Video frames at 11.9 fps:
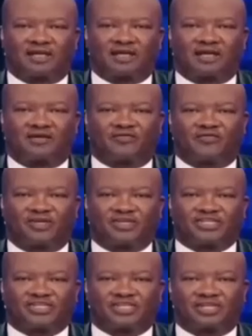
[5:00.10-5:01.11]
a
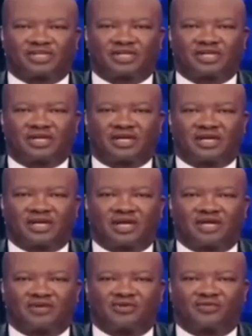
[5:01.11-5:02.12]
fish
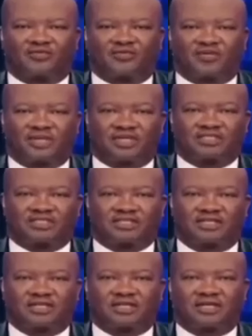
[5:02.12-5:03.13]
and you feed
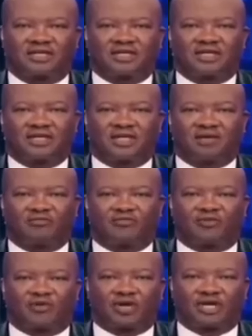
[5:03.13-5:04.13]
him
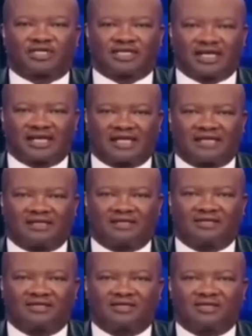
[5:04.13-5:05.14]
for a day.
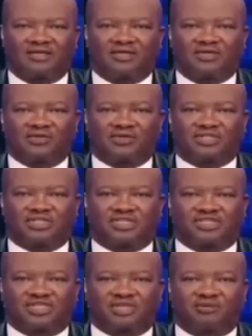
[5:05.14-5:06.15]
You
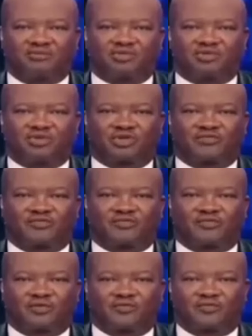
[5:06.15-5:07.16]
teach him to,
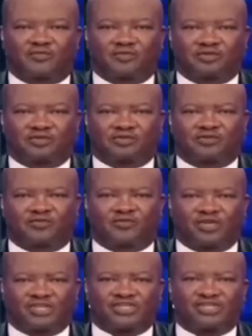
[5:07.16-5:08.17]
f- to
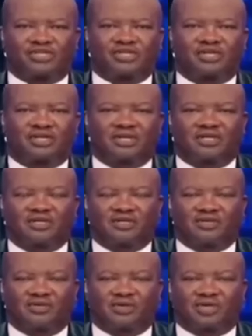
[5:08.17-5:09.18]
fish.
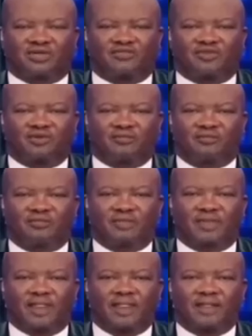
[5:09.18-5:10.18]
You give him,
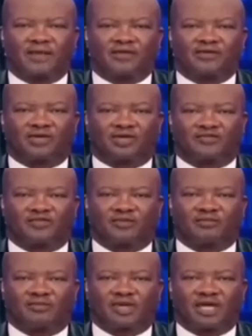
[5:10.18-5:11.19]
you give
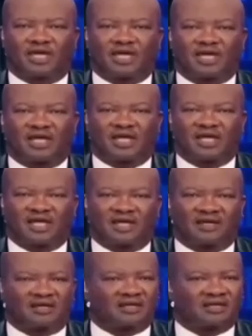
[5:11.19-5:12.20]
him,
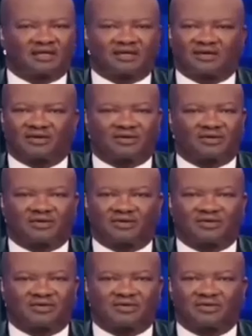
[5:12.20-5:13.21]
and uh, ah, no, no,
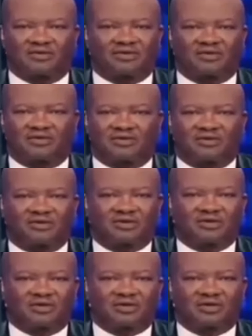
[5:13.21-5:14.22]
no, no.
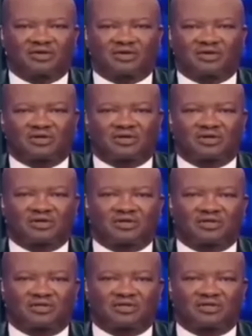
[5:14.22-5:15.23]
Okay.